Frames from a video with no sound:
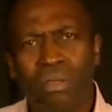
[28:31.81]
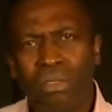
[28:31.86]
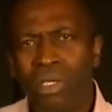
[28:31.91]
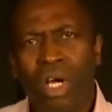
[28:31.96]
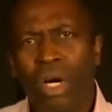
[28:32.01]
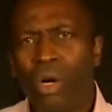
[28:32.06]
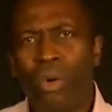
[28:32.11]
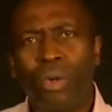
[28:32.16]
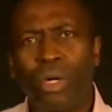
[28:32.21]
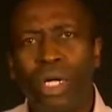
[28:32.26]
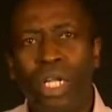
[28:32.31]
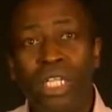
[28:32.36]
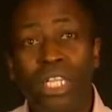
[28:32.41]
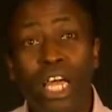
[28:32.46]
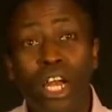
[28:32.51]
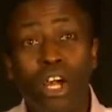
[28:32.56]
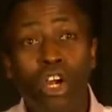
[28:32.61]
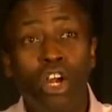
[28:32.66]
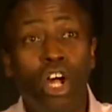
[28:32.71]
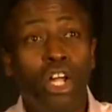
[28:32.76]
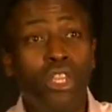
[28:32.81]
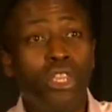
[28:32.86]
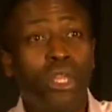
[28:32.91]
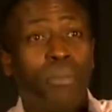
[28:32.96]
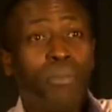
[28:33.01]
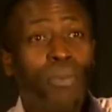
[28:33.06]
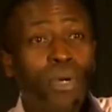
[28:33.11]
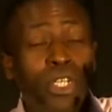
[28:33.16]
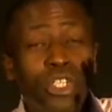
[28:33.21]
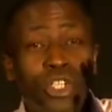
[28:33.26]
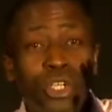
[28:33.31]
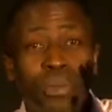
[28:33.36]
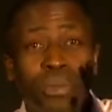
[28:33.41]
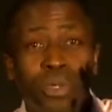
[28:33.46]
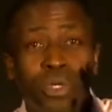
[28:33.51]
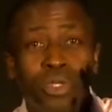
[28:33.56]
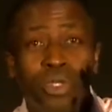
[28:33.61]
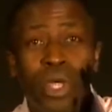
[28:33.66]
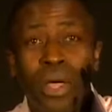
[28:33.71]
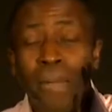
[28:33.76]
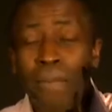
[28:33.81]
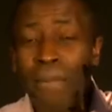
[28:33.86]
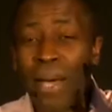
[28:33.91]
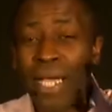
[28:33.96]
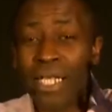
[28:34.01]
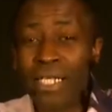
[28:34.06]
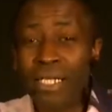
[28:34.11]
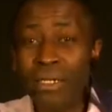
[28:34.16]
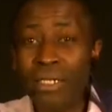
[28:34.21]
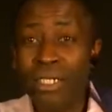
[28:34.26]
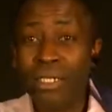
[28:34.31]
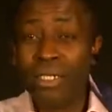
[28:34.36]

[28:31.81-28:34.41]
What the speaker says: No, they learn the principles by